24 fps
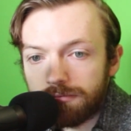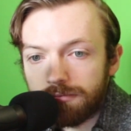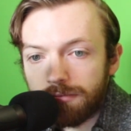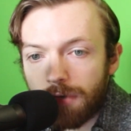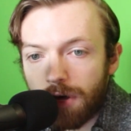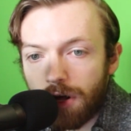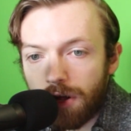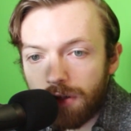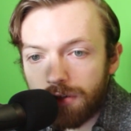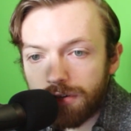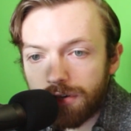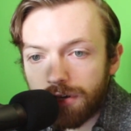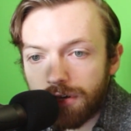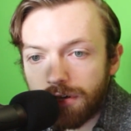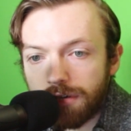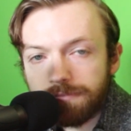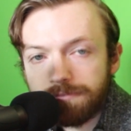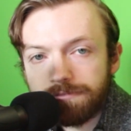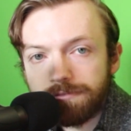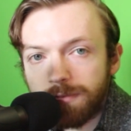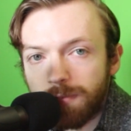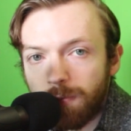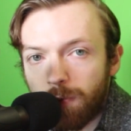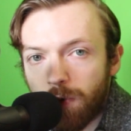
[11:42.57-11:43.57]
All in all,
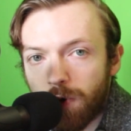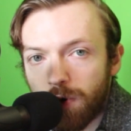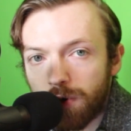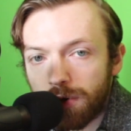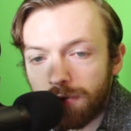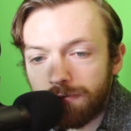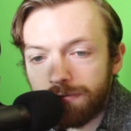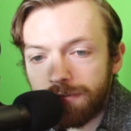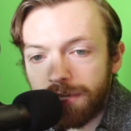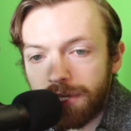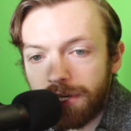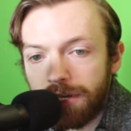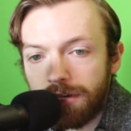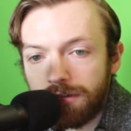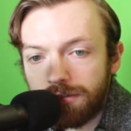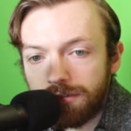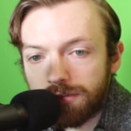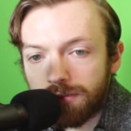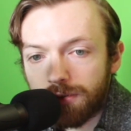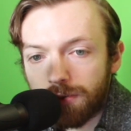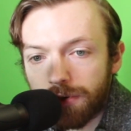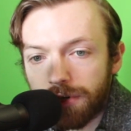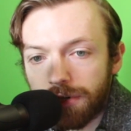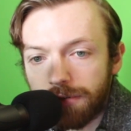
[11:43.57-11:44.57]
moral of today's
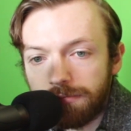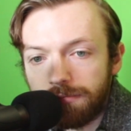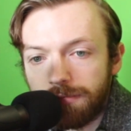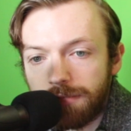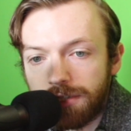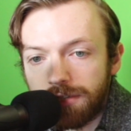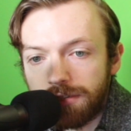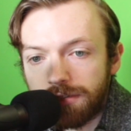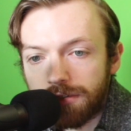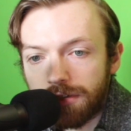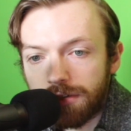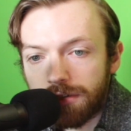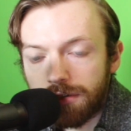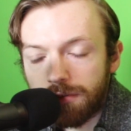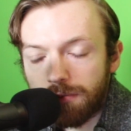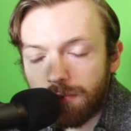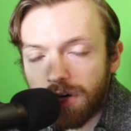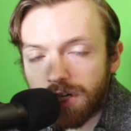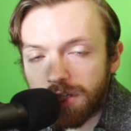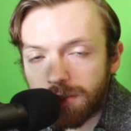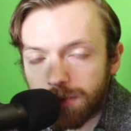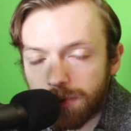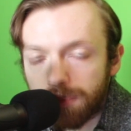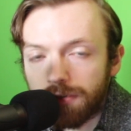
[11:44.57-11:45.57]
story is to
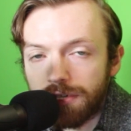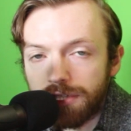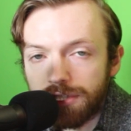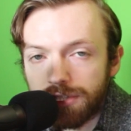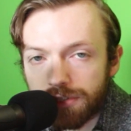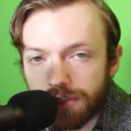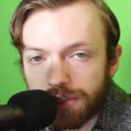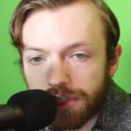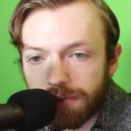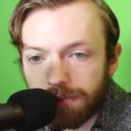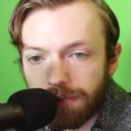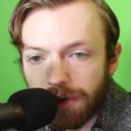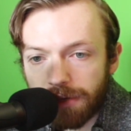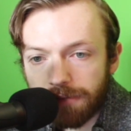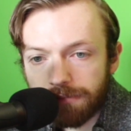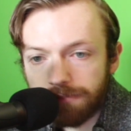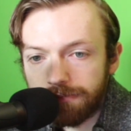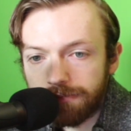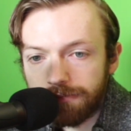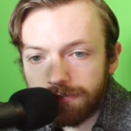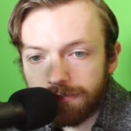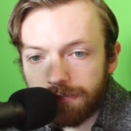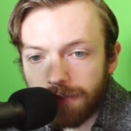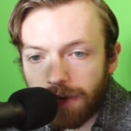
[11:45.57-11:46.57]
watch more original anime,
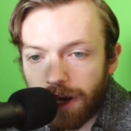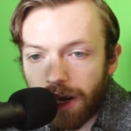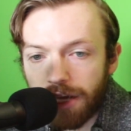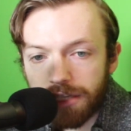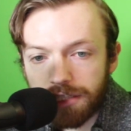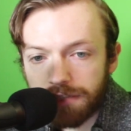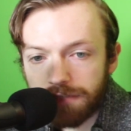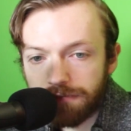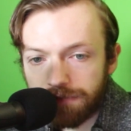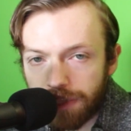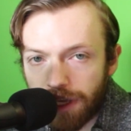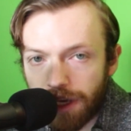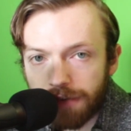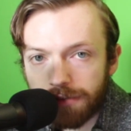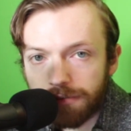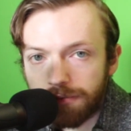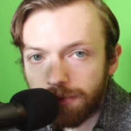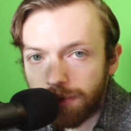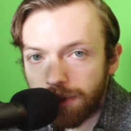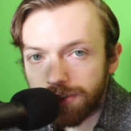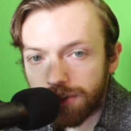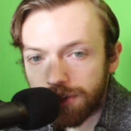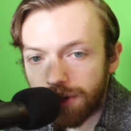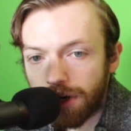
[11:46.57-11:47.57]
as if that
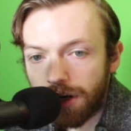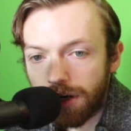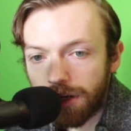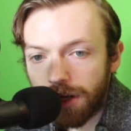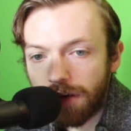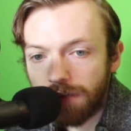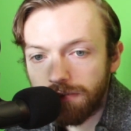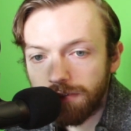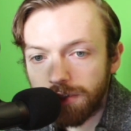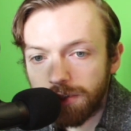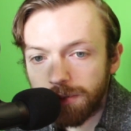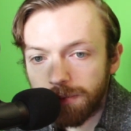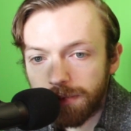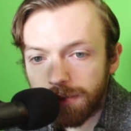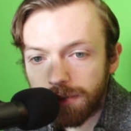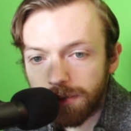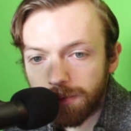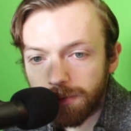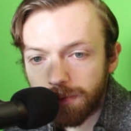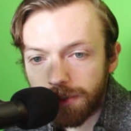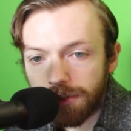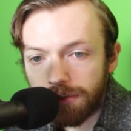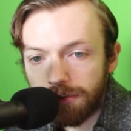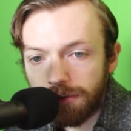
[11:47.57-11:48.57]
wasn't already obvious by this
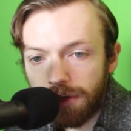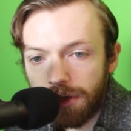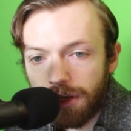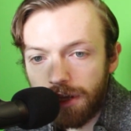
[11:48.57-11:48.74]
point